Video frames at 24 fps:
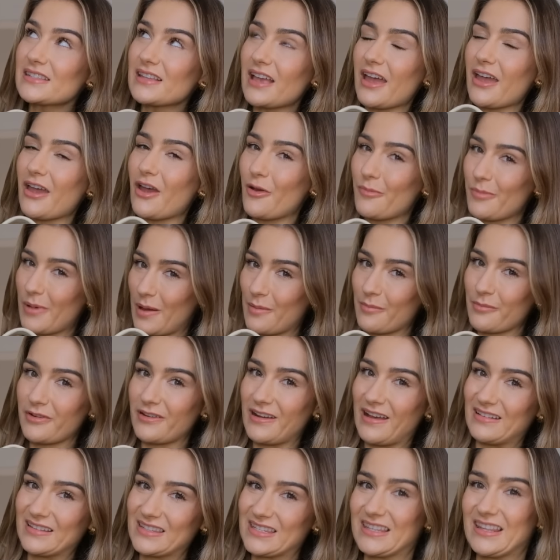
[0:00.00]
I hope I'm
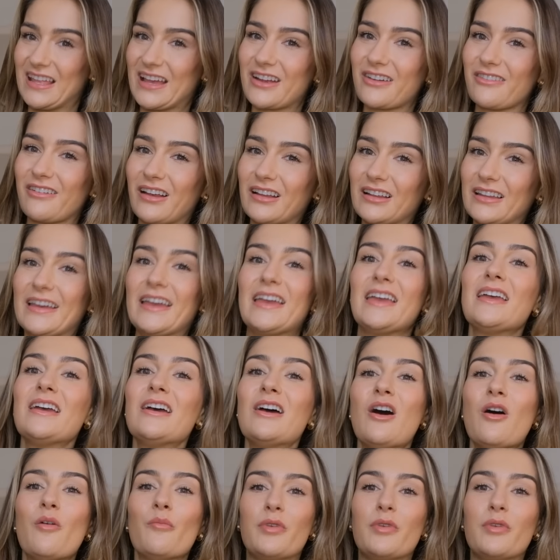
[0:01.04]
pronouncing that correctly,